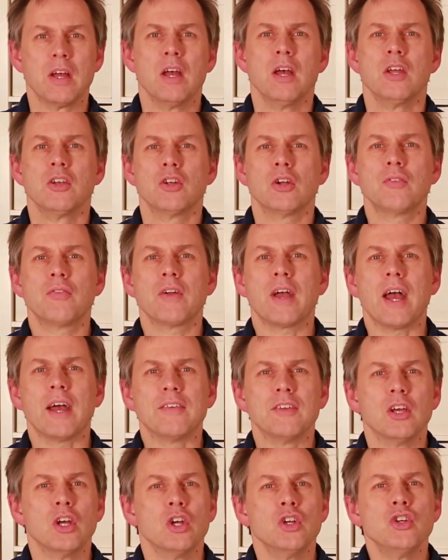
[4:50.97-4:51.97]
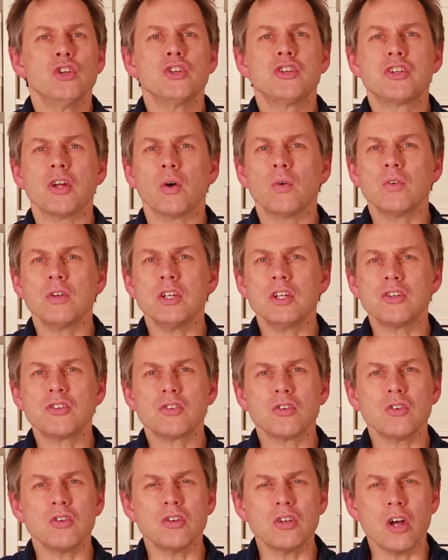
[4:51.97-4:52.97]
Don't forget, you don't need
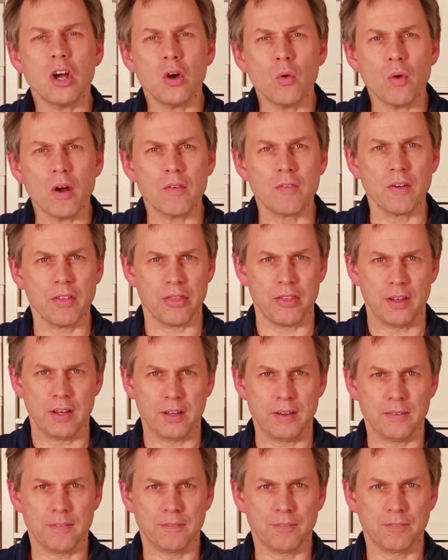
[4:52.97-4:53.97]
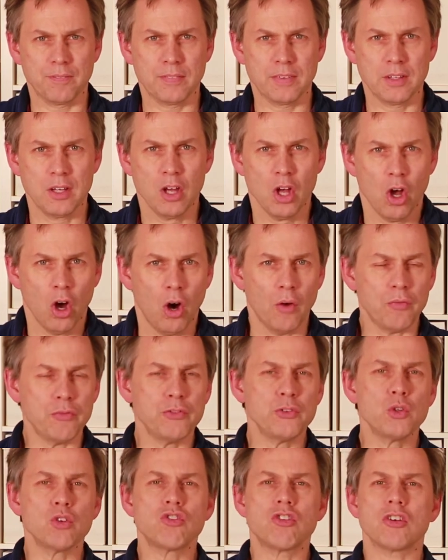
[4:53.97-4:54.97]
to know everything. Often
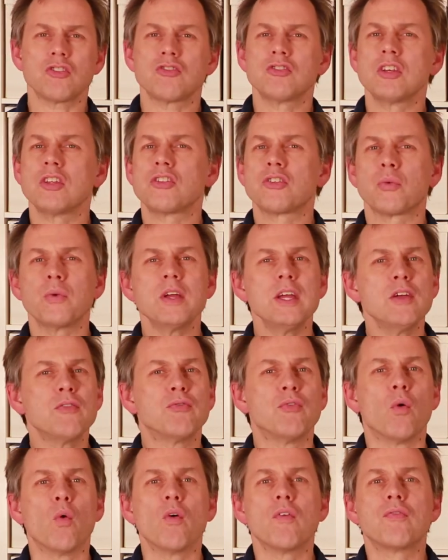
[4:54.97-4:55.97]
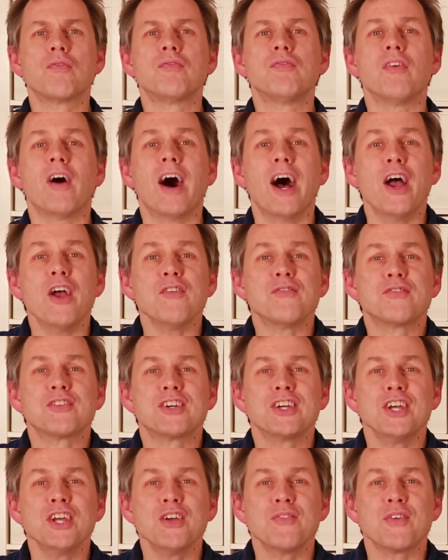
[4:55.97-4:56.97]
you just need 3, 4, 5
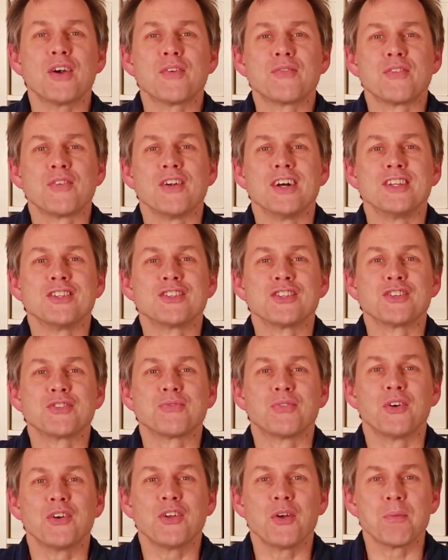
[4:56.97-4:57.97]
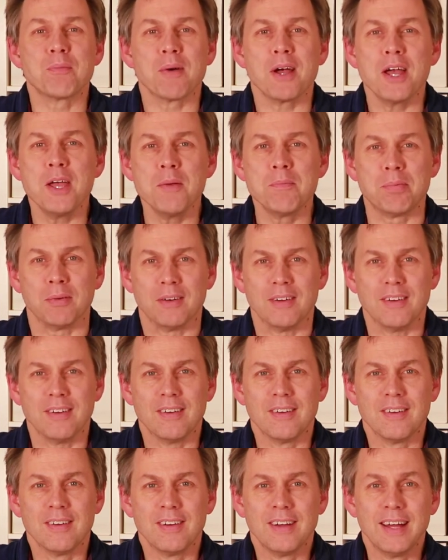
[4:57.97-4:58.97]
key references for your paper.
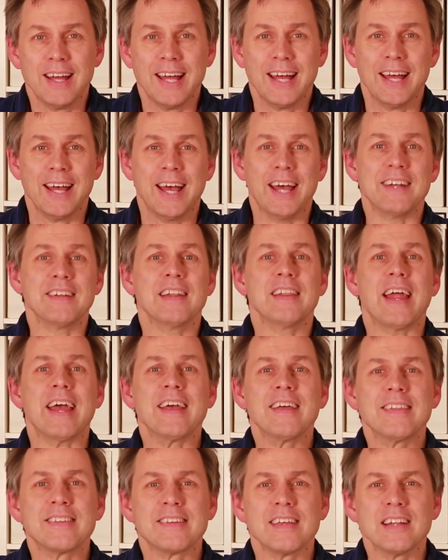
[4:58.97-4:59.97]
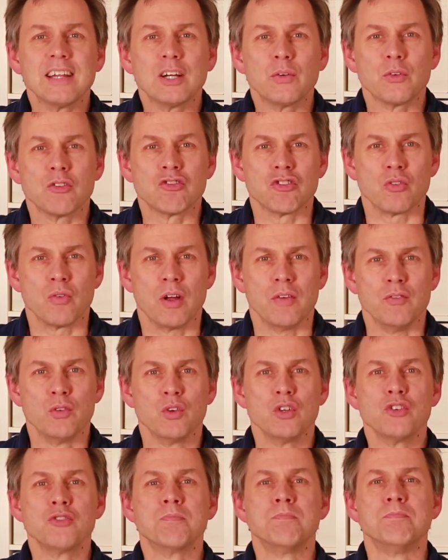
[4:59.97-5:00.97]
And the lengthy literature review
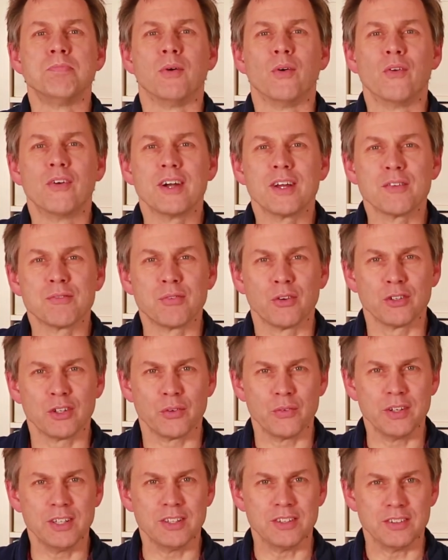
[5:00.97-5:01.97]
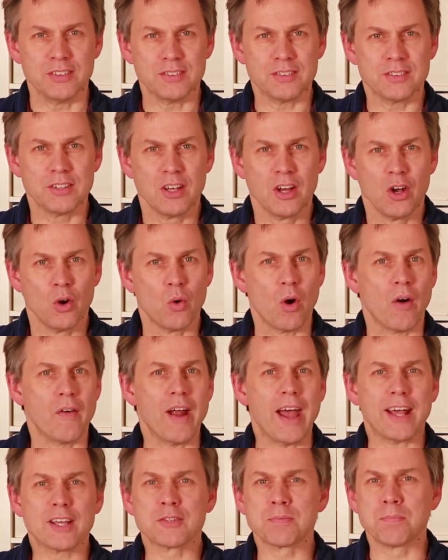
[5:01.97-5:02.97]
is boring for your readers, who are
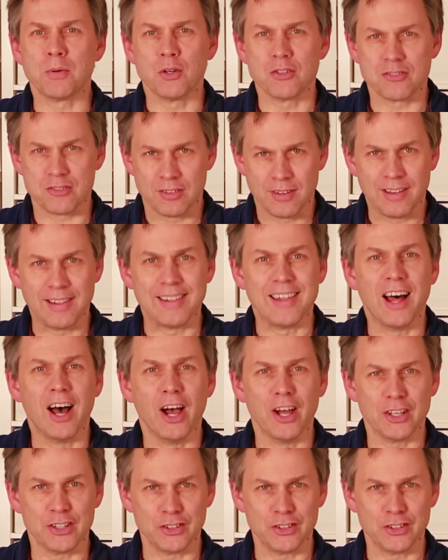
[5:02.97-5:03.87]
experts like